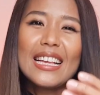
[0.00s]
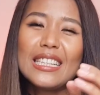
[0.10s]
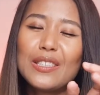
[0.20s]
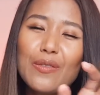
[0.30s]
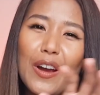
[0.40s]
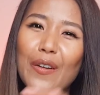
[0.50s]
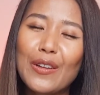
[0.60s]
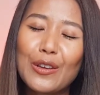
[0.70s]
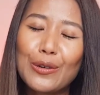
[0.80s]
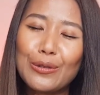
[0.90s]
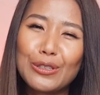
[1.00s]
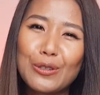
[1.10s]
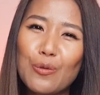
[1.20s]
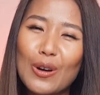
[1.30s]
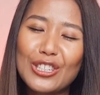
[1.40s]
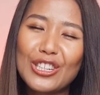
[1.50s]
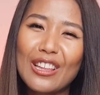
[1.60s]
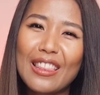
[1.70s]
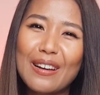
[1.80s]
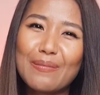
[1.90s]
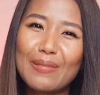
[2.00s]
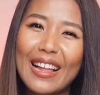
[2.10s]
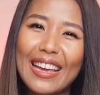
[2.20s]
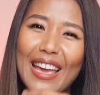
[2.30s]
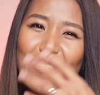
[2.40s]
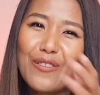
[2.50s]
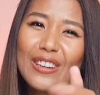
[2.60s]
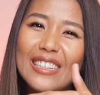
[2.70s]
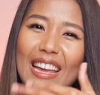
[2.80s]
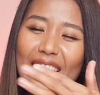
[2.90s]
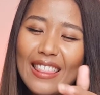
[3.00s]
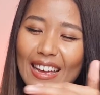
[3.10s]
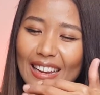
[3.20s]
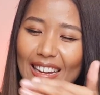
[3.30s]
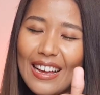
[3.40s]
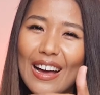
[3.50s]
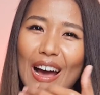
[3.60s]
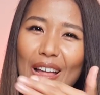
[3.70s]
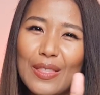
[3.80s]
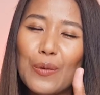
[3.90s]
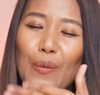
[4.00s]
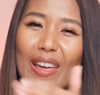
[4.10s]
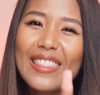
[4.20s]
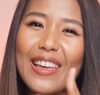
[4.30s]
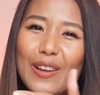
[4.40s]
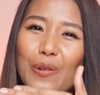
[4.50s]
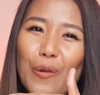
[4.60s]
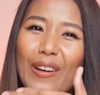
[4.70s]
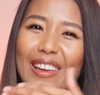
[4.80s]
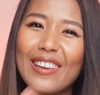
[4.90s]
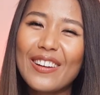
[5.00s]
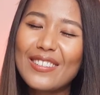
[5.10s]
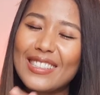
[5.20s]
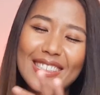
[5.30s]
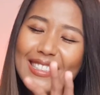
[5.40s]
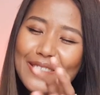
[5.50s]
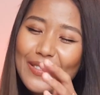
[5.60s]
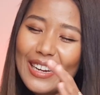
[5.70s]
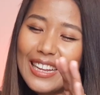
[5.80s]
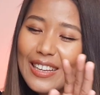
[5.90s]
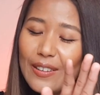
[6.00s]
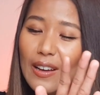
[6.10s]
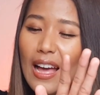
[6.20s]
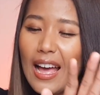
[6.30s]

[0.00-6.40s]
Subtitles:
It's very cool to watching them like every day, that the way they growing, you know, it's really cool.